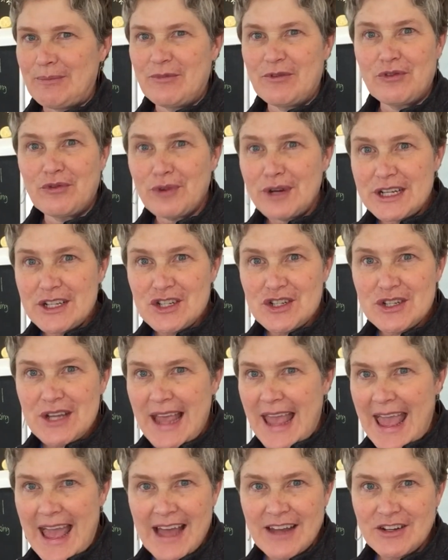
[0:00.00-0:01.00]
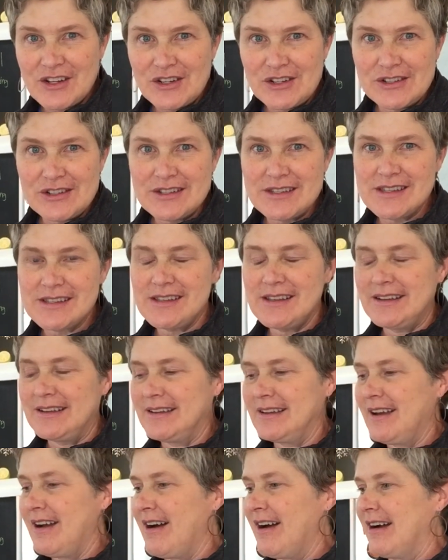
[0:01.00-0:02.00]
fridge handles,
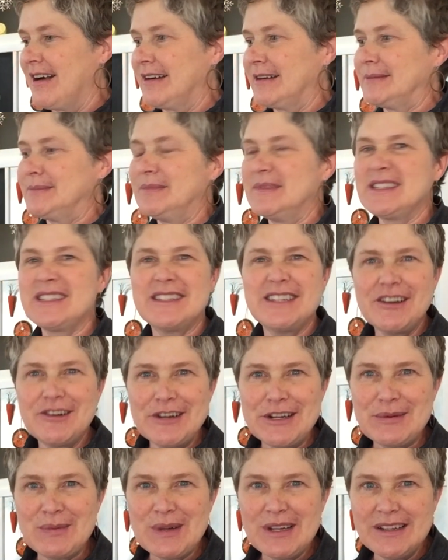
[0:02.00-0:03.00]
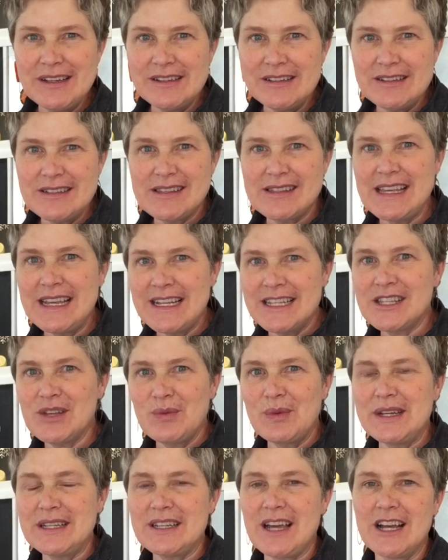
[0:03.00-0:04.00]
our steering wheels, things that
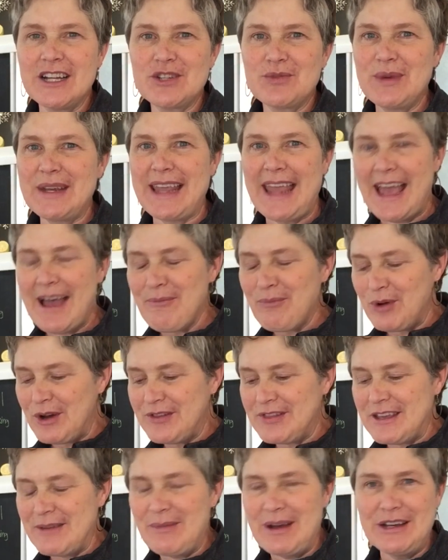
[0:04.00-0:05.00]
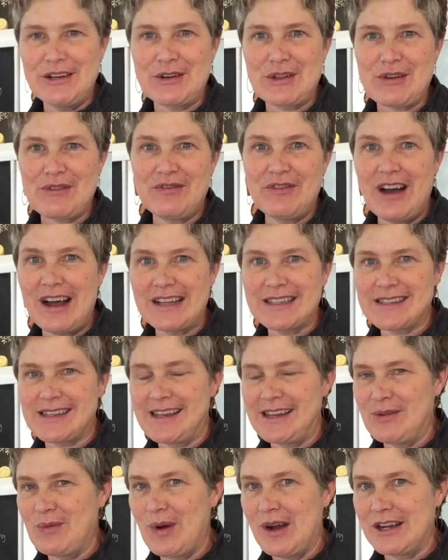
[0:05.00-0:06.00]
we touch, we can't put them under the
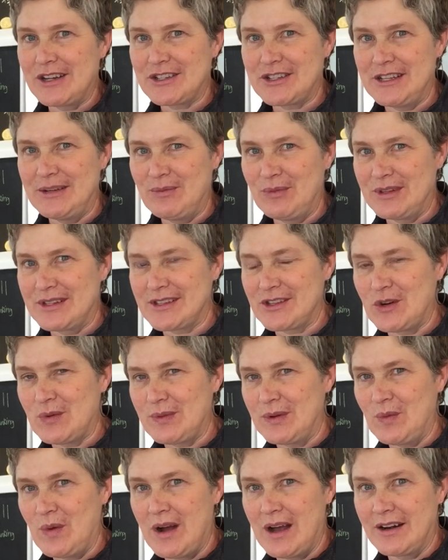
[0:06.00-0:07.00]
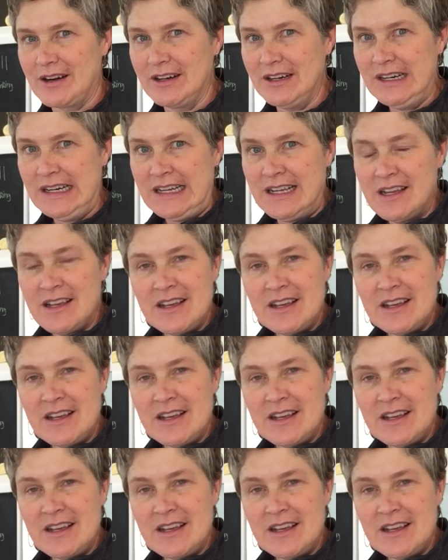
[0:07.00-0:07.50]
faucet and wash them with soap and water.